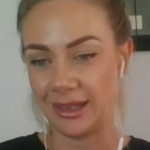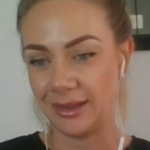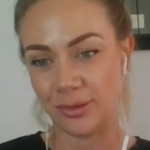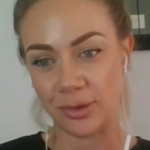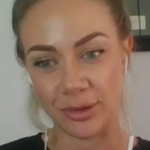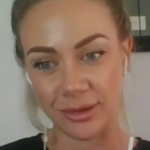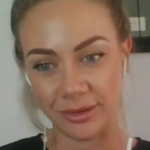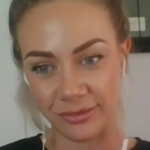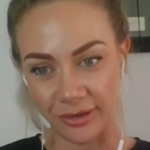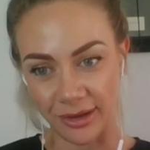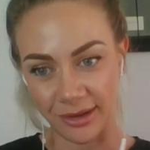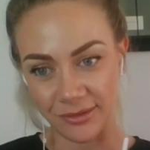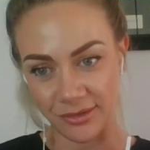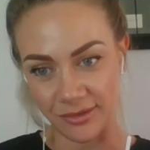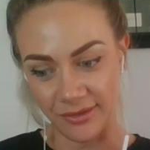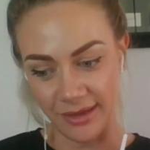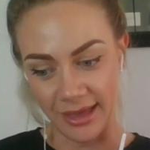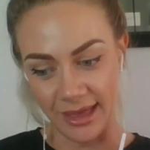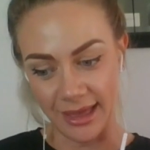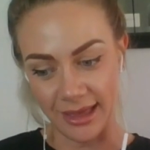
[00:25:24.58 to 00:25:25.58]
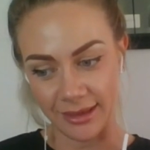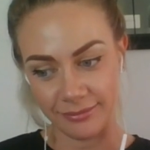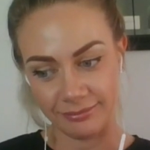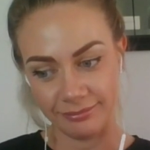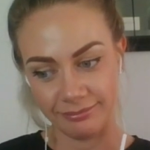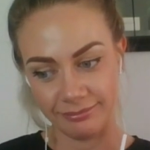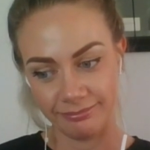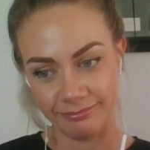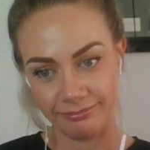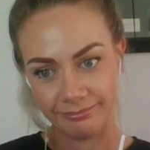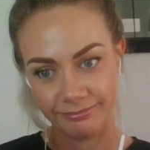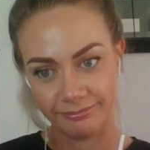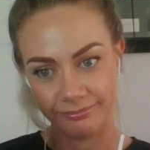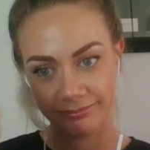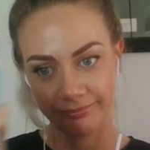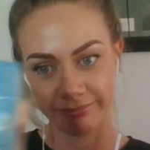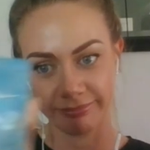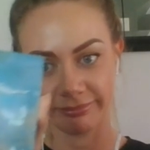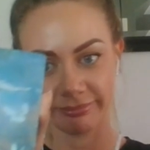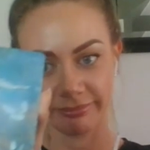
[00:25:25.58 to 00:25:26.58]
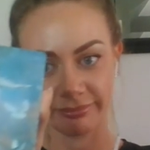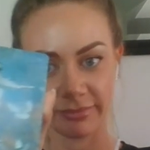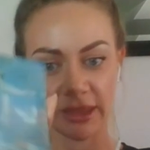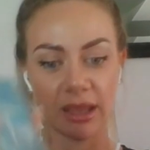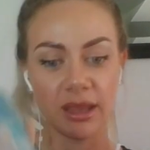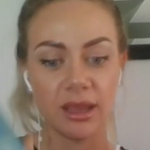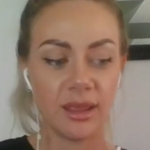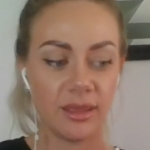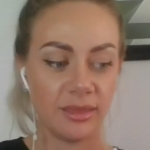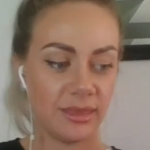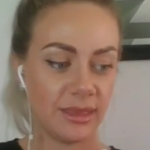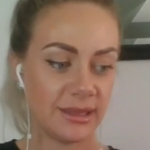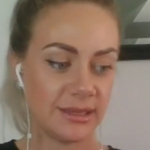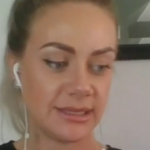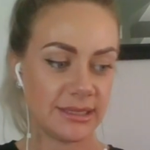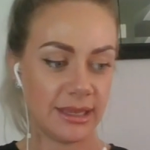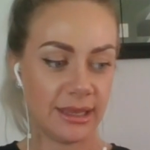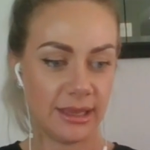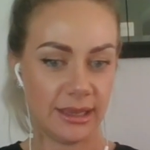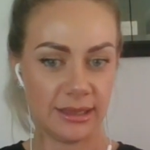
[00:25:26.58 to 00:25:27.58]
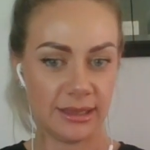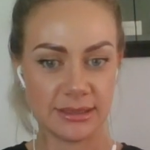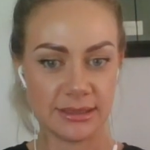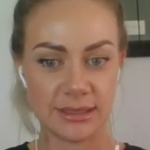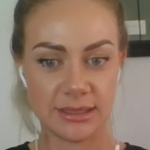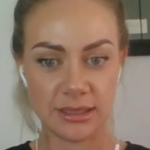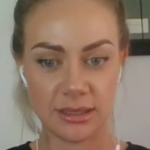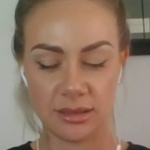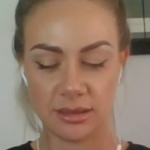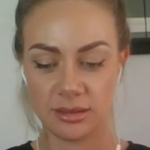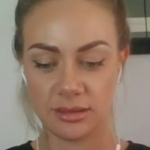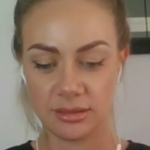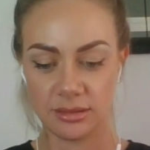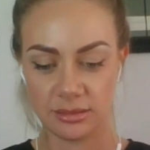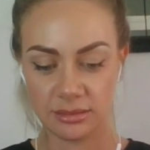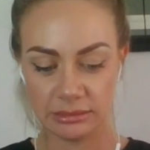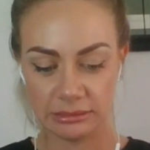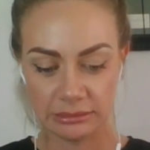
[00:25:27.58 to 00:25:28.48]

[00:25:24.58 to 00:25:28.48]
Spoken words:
Okay, you've got the 5 of air. This is